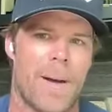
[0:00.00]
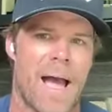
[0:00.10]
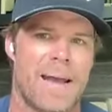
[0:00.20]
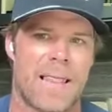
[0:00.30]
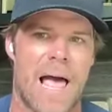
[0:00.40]
put
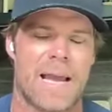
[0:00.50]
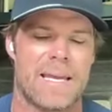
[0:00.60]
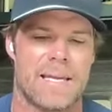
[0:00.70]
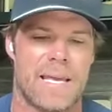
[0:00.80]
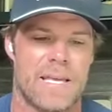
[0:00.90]
behind lock
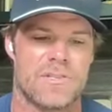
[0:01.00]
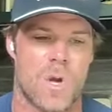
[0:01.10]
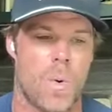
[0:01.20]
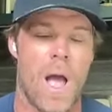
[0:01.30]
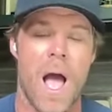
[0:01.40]
and key.
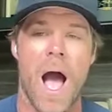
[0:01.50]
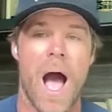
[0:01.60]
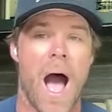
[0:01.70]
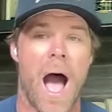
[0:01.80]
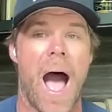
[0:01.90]
So
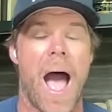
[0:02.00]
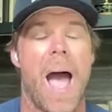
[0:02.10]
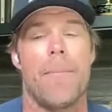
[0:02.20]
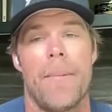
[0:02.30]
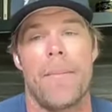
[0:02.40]

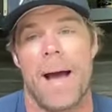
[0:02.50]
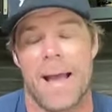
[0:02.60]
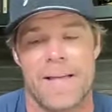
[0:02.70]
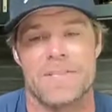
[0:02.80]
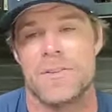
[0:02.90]

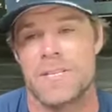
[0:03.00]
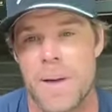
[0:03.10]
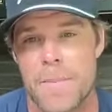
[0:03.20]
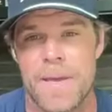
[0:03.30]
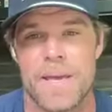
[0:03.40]
again, so this
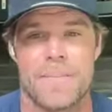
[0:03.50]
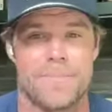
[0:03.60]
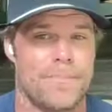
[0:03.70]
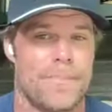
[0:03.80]
might be